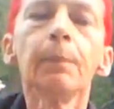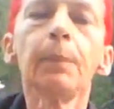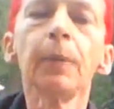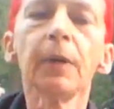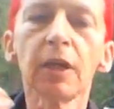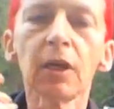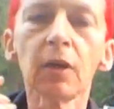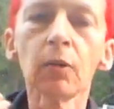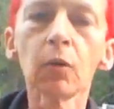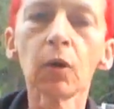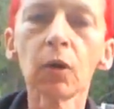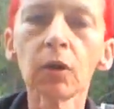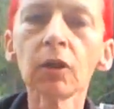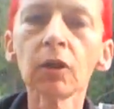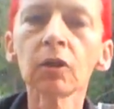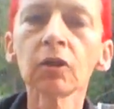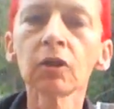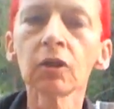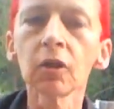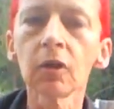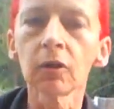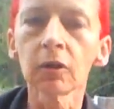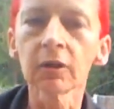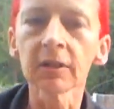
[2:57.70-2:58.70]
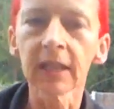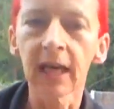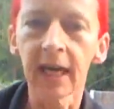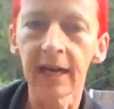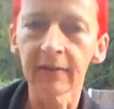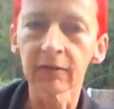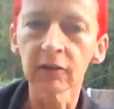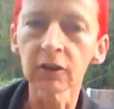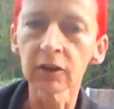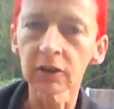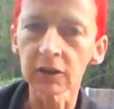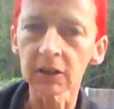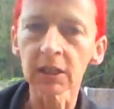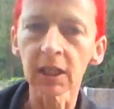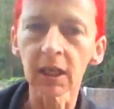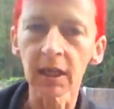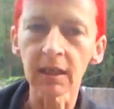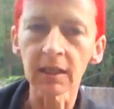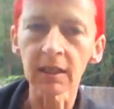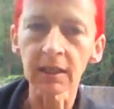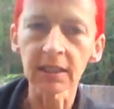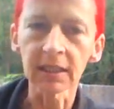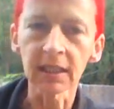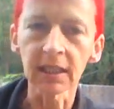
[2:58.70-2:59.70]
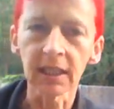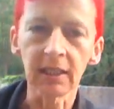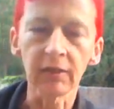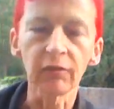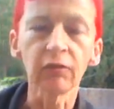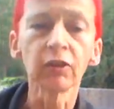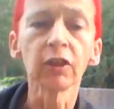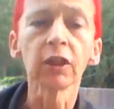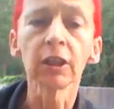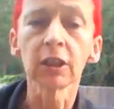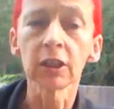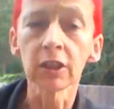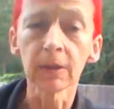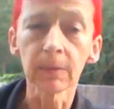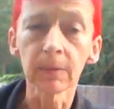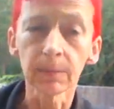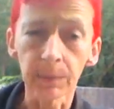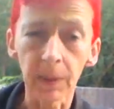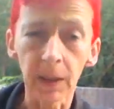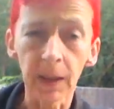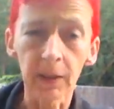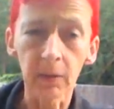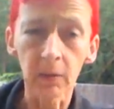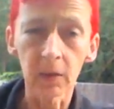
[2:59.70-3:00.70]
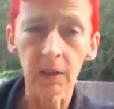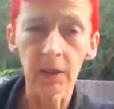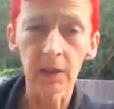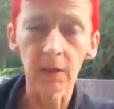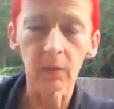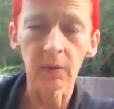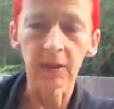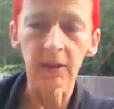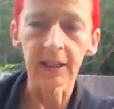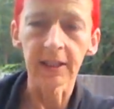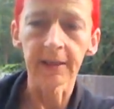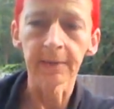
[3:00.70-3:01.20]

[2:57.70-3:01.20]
But you want your dog to have good targeting if you're going to do bite work with